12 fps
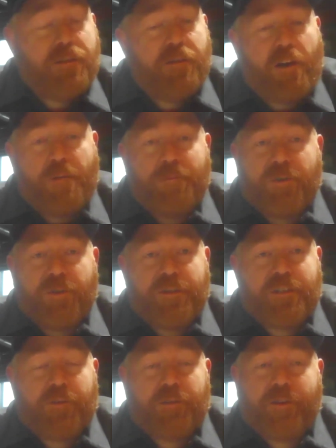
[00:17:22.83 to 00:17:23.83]
There are breweries
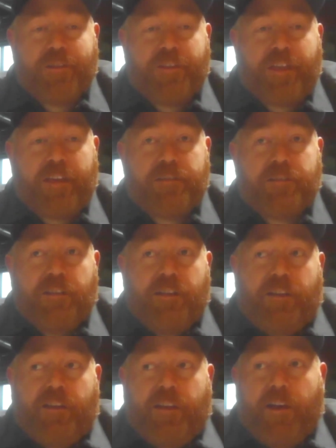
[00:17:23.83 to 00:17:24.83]
out there that's
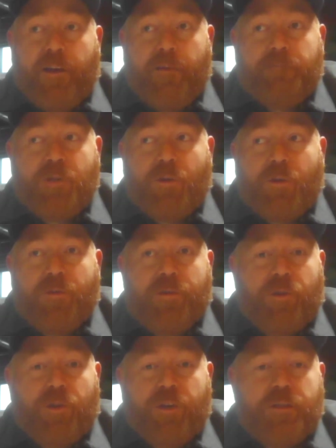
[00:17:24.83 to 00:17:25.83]
they're
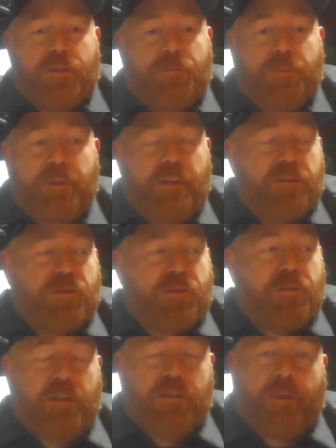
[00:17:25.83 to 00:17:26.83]
looking to be as
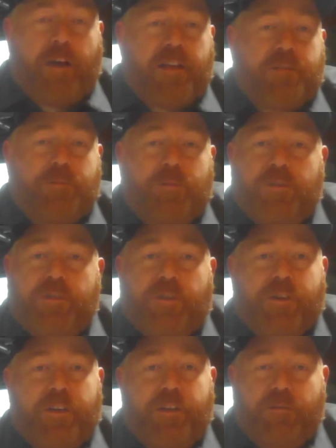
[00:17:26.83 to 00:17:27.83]
green as possible, and they're
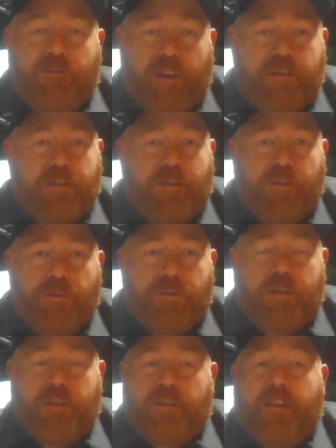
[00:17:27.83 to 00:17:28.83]
going to invest in those
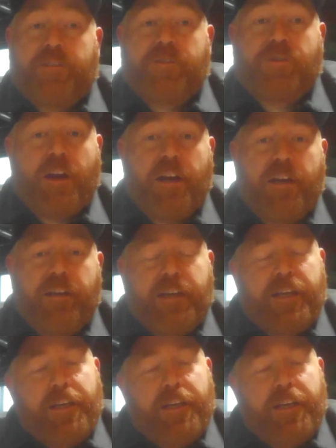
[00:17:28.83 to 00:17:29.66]
things, and that's great.